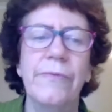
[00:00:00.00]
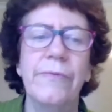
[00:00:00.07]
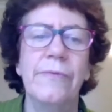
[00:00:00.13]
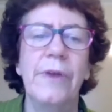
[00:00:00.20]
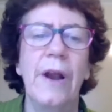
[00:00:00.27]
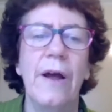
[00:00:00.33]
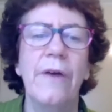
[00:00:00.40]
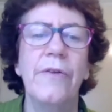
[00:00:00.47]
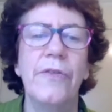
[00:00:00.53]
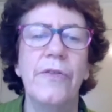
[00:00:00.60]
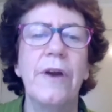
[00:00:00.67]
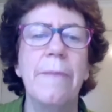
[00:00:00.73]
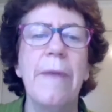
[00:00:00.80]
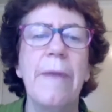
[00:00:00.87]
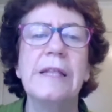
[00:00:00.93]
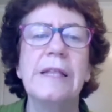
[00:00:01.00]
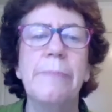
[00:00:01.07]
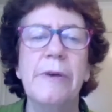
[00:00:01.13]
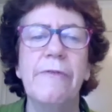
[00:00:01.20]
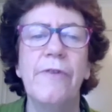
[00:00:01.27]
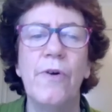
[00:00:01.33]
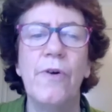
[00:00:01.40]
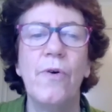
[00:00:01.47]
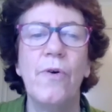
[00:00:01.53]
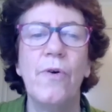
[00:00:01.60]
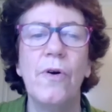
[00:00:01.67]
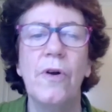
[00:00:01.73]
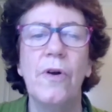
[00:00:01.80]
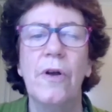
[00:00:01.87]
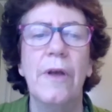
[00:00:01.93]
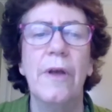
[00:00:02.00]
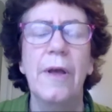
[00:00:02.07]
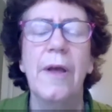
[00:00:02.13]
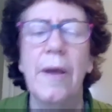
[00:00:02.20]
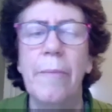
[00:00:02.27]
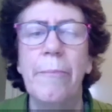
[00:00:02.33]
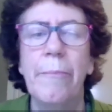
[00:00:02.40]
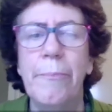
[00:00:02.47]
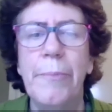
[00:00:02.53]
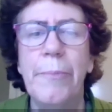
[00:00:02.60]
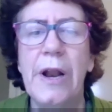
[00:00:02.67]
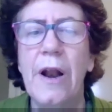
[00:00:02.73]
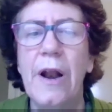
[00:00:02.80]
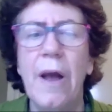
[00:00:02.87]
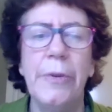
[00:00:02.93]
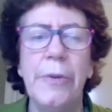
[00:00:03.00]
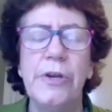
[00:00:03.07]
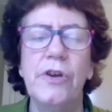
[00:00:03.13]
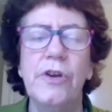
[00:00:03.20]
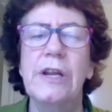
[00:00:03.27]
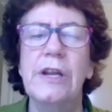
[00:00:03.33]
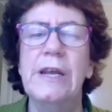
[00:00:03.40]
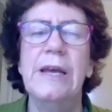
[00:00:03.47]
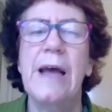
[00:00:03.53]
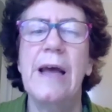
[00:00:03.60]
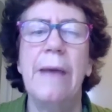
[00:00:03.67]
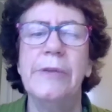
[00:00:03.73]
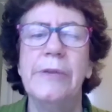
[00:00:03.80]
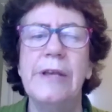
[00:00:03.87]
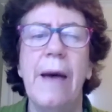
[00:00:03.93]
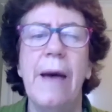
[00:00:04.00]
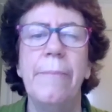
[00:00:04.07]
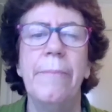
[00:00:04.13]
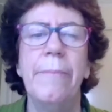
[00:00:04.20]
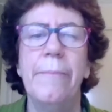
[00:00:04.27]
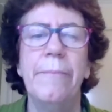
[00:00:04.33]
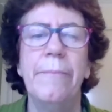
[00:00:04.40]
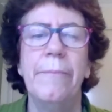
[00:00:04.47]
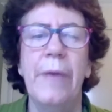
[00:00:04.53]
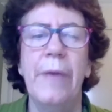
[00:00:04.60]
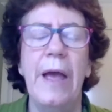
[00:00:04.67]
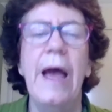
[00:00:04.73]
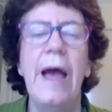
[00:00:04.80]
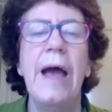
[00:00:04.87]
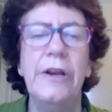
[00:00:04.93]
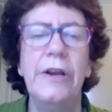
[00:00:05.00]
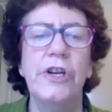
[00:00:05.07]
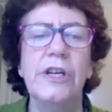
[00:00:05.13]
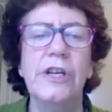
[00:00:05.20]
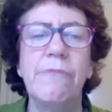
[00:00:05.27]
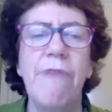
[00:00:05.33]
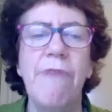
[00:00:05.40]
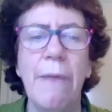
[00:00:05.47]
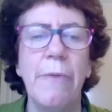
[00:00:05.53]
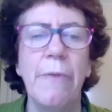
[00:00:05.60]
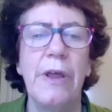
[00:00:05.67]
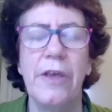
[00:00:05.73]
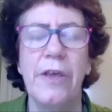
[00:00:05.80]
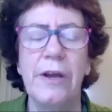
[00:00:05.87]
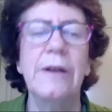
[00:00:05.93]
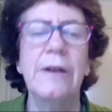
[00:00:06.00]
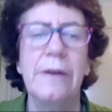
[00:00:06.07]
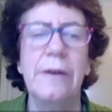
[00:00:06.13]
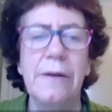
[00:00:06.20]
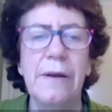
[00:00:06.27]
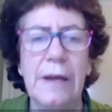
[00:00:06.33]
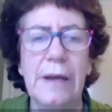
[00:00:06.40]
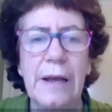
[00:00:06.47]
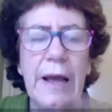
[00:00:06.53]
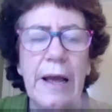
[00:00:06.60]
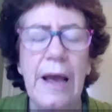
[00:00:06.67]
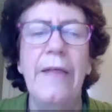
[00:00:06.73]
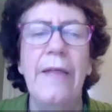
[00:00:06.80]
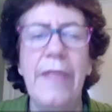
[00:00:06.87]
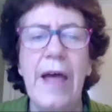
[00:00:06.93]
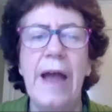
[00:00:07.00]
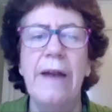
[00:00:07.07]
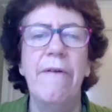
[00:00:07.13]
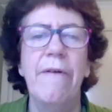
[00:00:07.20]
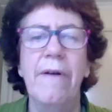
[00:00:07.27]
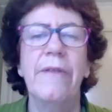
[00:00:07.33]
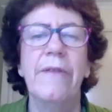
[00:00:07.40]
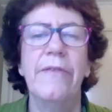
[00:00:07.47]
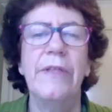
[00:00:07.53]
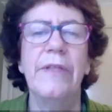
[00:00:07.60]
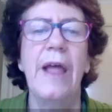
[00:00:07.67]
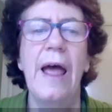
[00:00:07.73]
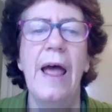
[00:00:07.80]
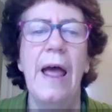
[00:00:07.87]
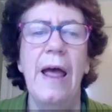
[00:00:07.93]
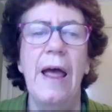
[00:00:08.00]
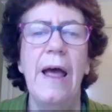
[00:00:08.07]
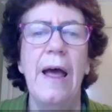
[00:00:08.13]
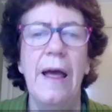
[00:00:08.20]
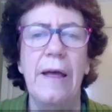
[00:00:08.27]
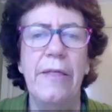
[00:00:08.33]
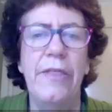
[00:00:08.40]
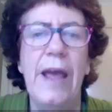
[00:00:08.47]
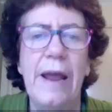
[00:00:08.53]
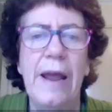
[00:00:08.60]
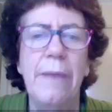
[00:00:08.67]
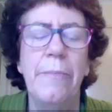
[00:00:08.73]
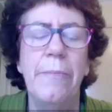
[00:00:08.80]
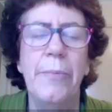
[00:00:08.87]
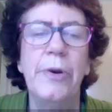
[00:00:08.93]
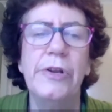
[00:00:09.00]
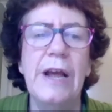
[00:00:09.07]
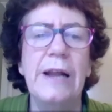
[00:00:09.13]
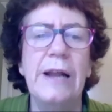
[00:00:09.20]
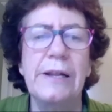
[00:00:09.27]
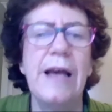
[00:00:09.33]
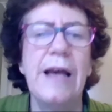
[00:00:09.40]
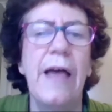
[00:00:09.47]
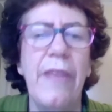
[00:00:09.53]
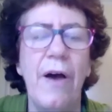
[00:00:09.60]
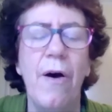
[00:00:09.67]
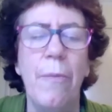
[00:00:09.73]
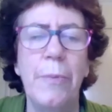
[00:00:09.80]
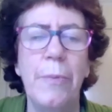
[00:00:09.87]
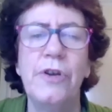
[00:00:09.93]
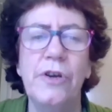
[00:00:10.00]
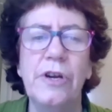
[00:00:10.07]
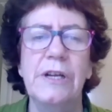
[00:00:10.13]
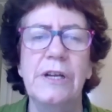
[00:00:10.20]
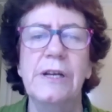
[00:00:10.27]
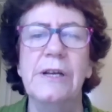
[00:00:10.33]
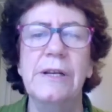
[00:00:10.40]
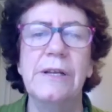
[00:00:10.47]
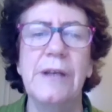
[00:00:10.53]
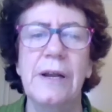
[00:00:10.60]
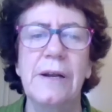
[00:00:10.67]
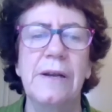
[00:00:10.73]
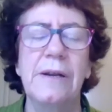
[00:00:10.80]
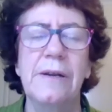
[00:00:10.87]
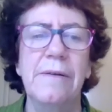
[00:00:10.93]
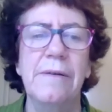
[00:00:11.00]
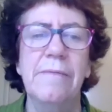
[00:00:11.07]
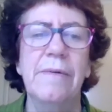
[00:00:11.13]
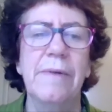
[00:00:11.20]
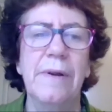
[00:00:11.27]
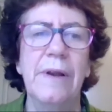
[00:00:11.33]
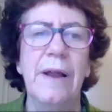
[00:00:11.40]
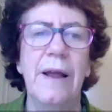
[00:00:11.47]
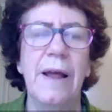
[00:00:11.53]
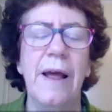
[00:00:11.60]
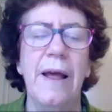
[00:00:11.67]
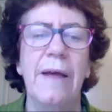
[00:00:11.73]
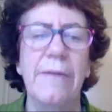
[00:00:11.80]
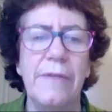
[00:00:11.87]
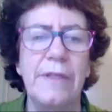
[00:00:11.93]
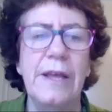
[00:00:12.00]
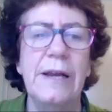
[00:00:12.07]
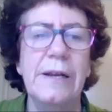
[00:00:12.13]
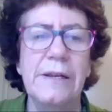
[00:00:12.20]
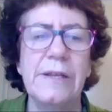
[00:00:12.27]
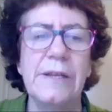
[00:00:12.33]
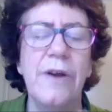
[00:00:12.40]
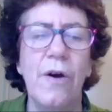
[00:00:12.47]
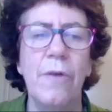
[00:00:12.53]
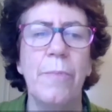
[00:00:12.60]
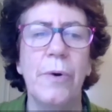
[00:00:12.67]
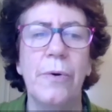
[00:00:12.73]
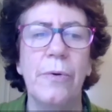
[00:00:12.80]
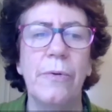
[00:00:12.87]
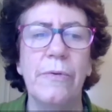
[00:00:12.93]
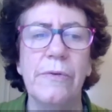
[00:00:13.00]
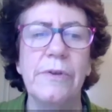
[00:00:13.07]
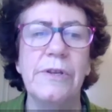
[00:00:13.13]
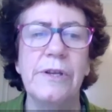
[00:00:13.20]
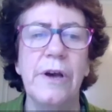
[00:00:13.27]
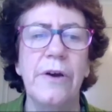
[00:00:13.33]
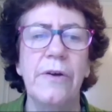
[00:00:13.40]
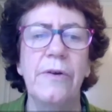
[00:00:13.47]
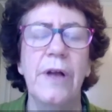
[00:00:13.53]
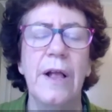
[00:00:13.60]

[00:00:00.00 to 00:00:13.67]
3 months before, but an opportunity comes up and you just run with it, and that then presents other opportunities and things snowball. So